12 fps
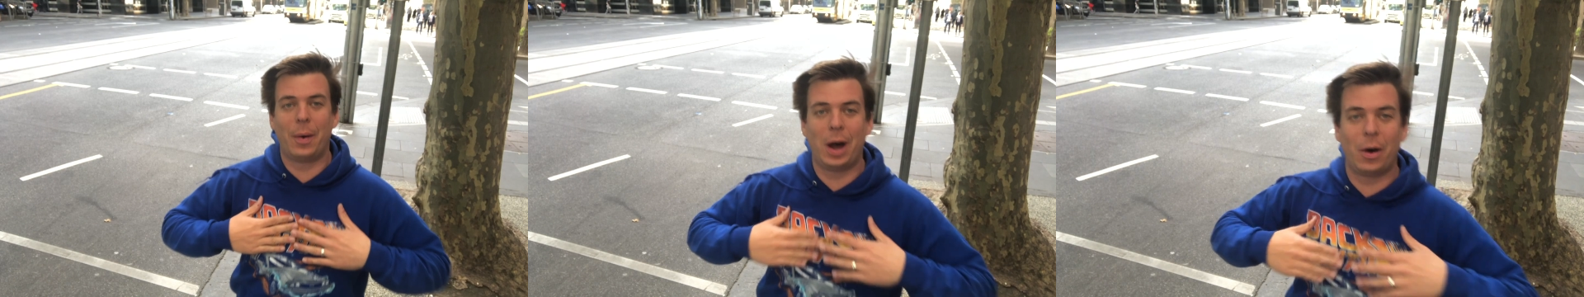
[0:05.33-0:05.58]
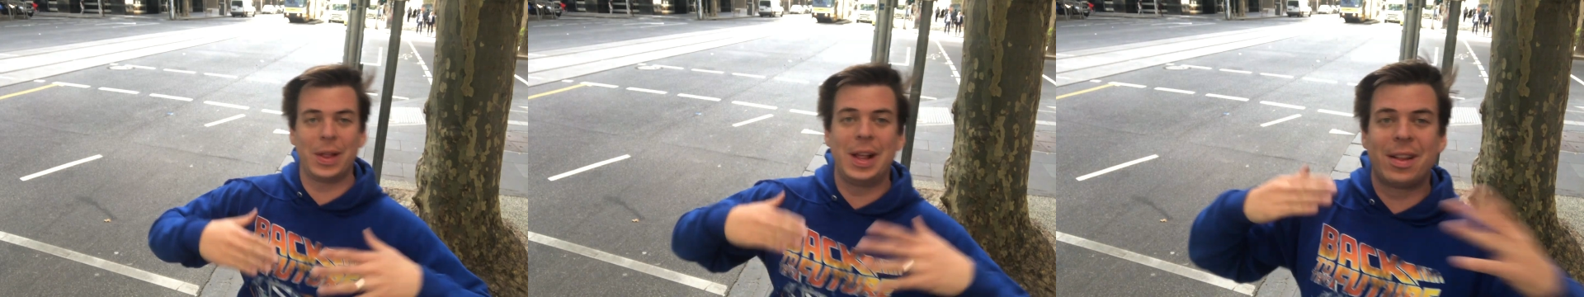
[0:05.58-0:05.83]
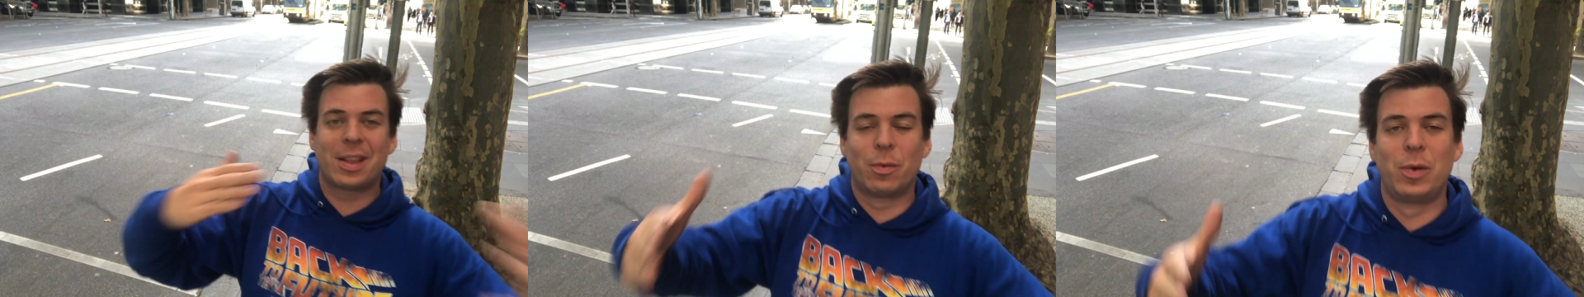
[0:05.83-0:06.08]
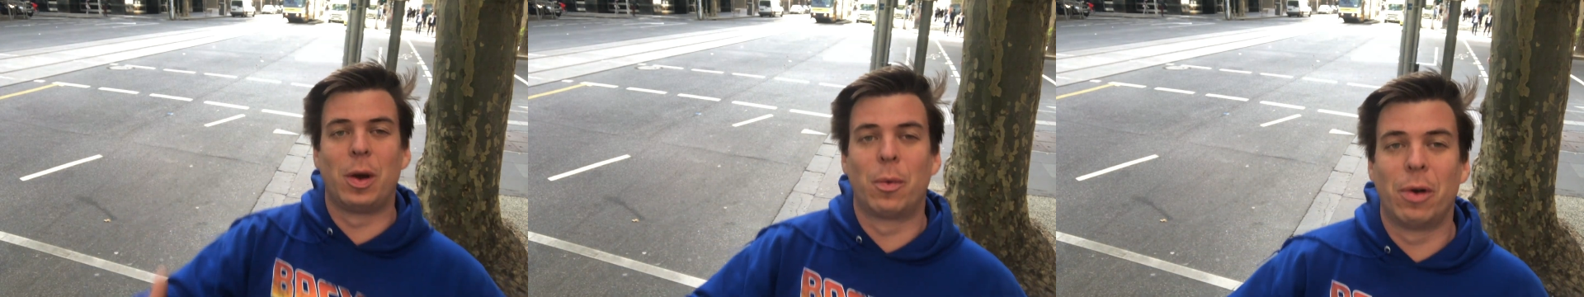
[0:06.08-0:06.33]
out into the
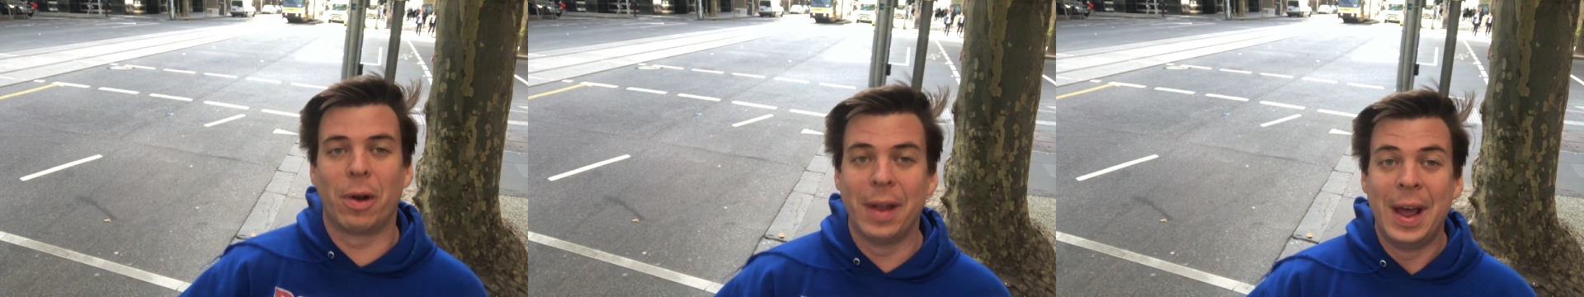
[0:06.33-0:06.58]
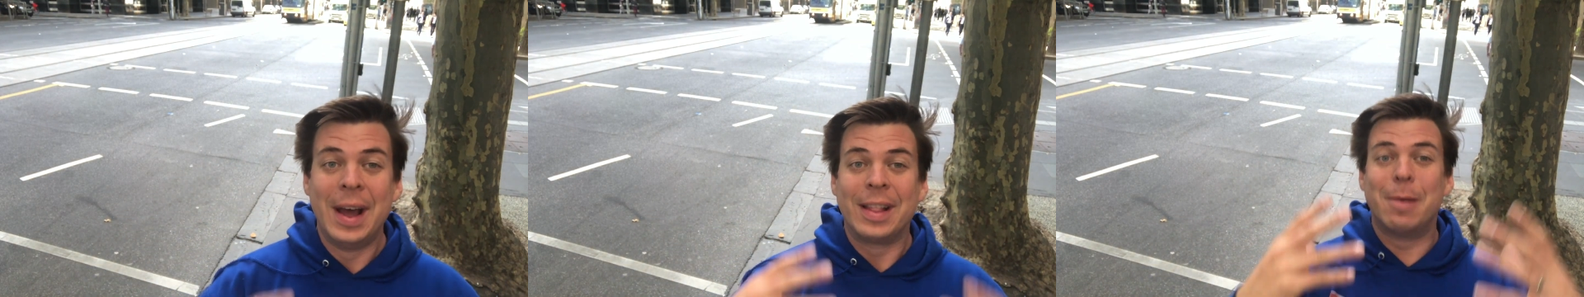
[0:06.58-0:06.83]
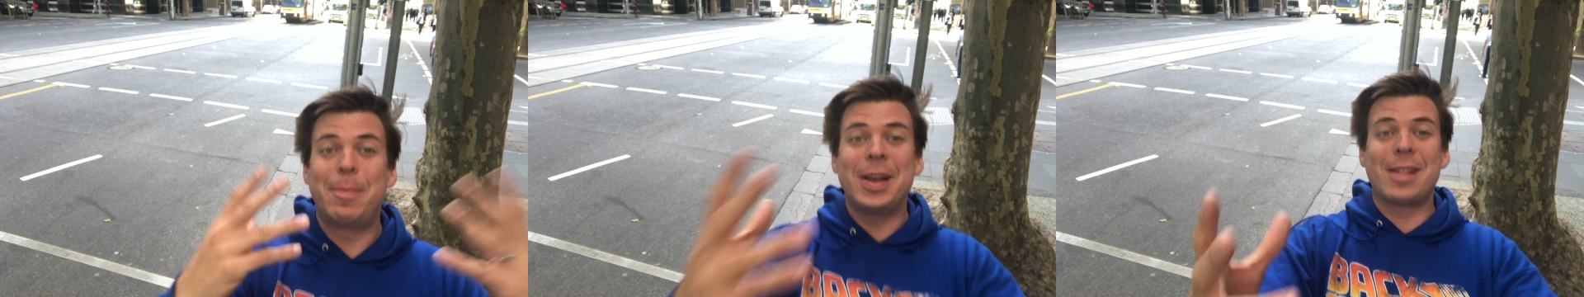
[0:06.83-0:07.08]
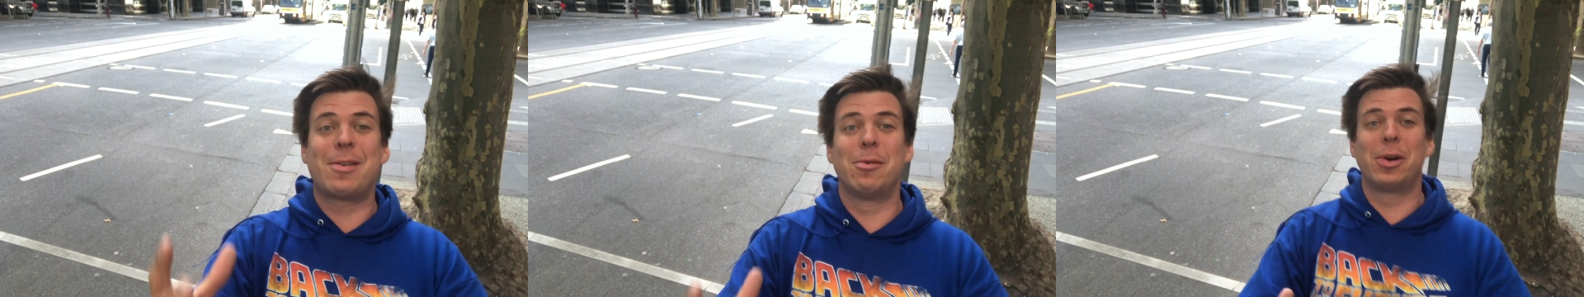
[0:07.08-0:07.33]
real world to be a
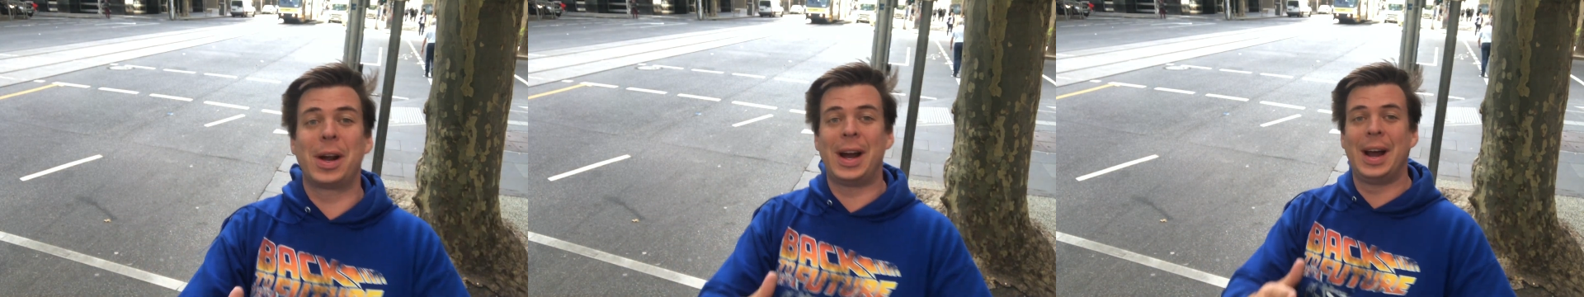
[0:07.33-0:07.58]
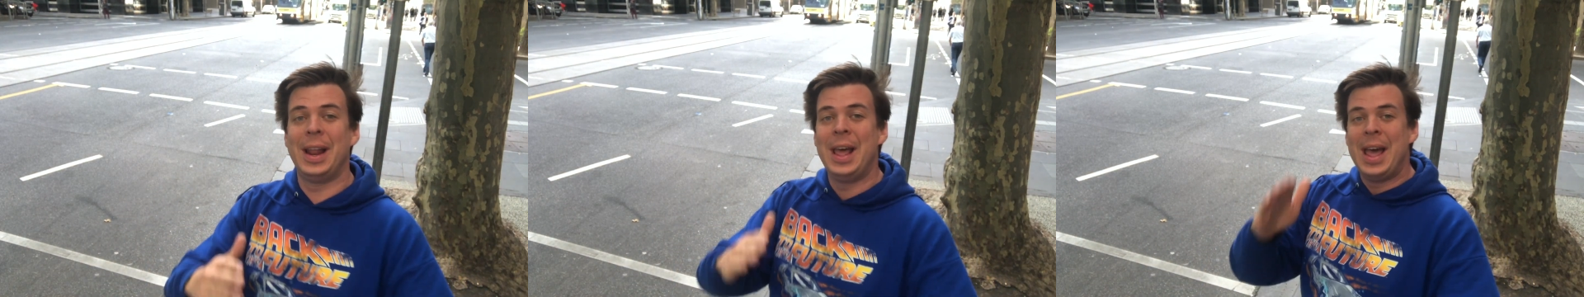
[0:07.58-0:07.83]
tour guide